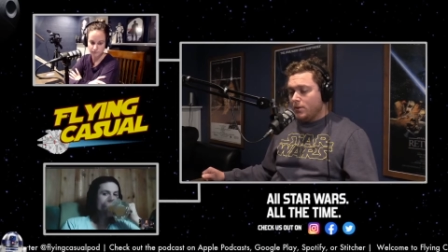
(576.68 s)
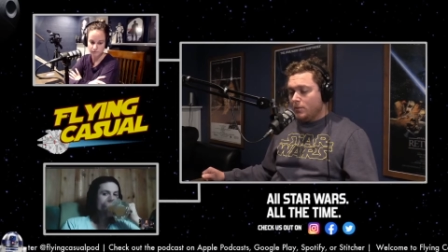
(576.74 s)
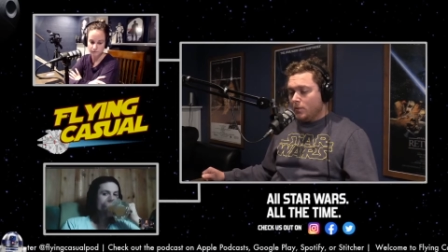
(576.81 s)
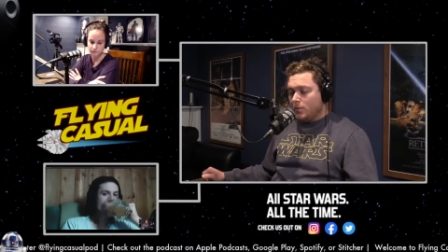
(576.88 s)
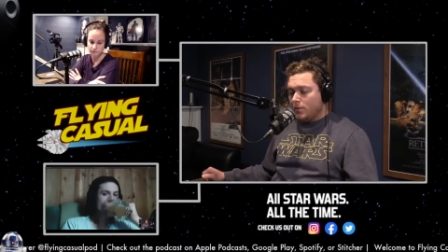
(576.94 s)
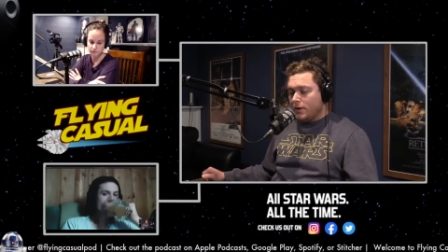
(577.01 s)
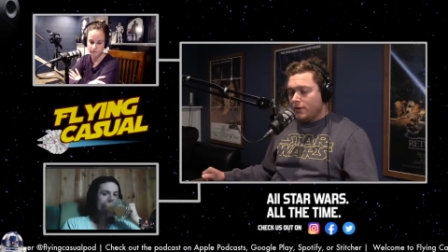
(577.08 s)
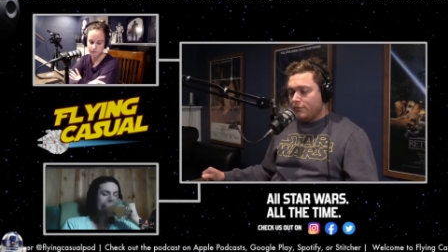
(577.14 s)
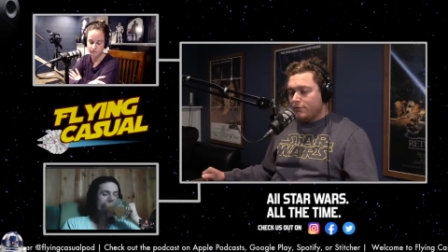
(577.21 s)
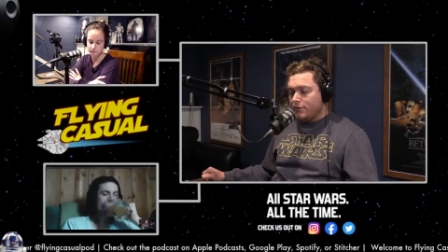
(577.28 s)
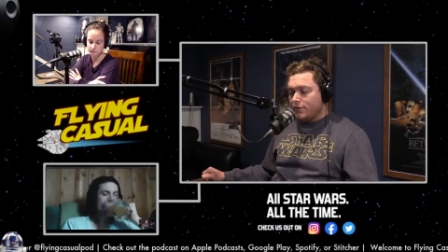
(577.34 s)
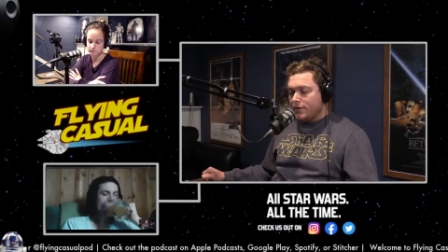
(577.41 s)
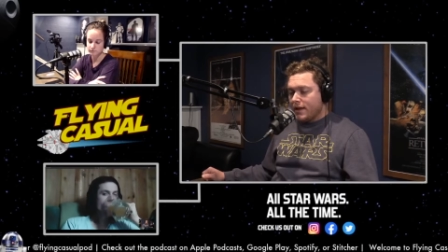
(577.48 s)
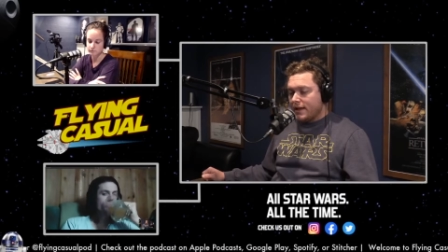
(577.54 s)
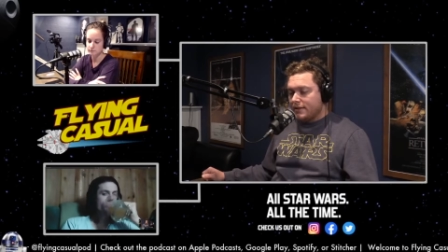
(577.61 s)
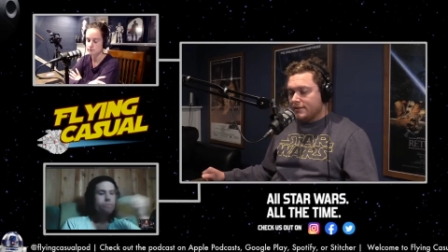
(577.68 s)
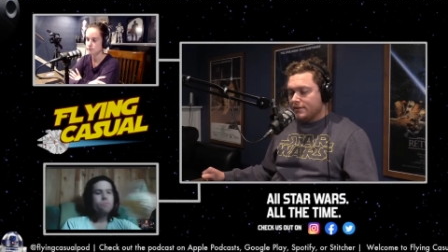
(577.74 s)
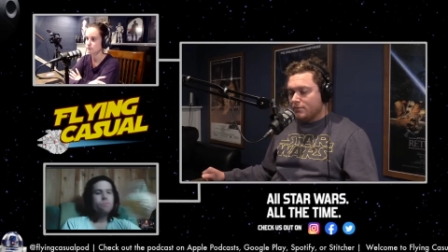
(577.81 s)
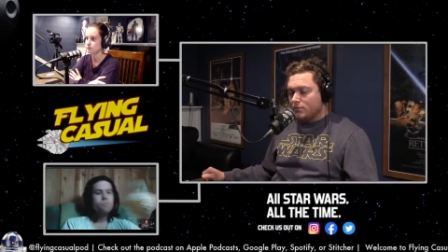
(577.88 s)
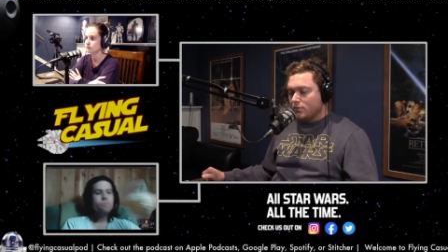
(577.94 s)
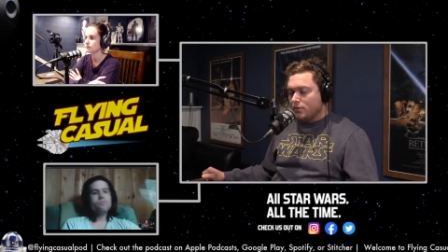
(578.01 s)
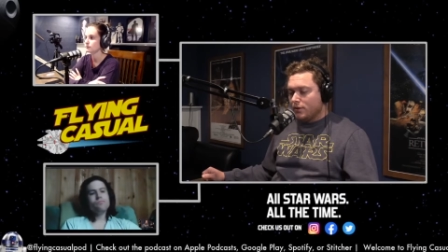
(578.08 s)
prepared for that.
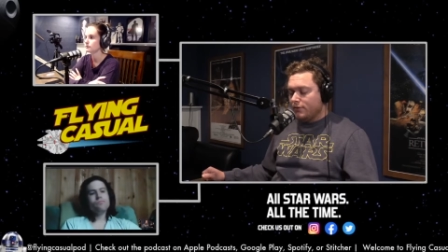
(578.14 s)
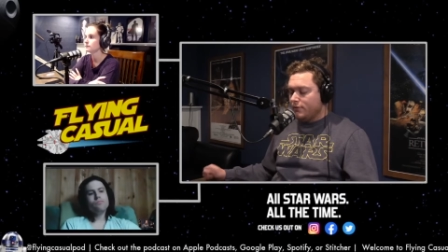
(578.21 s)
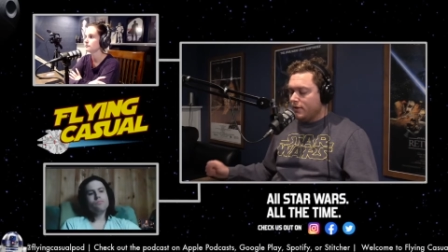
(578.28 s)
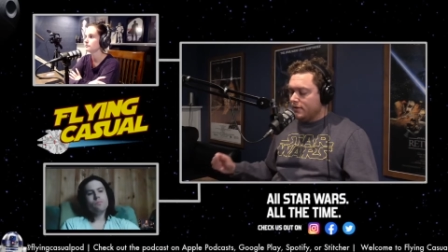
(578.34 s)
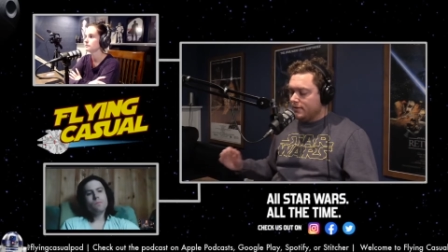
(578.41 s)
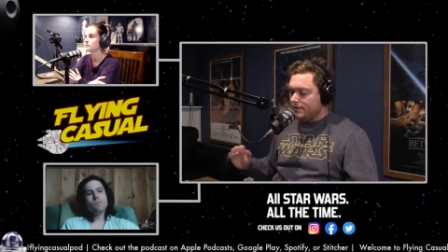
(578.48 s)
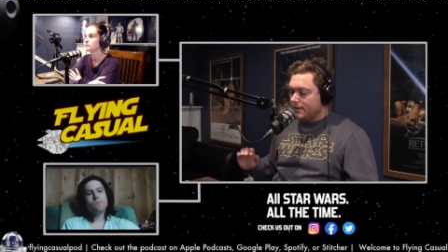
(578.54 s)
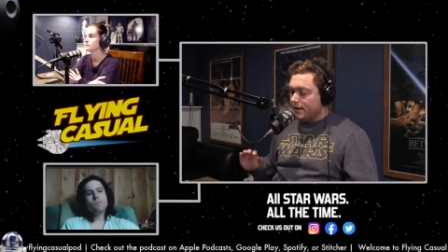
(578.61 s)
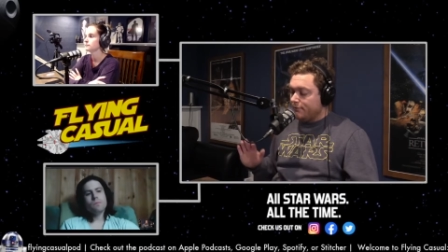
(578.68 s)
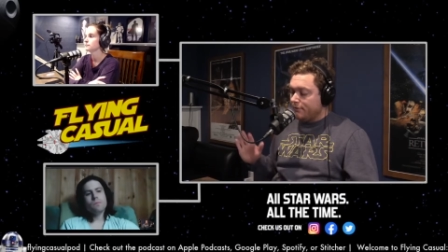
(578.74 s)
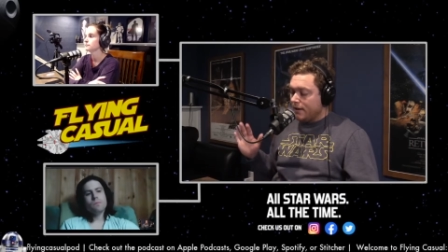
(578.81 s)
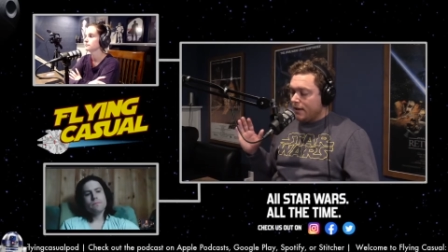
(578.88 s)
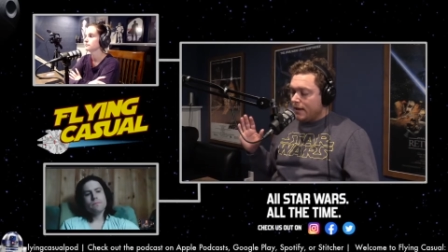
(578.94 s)
Some really fun stuff.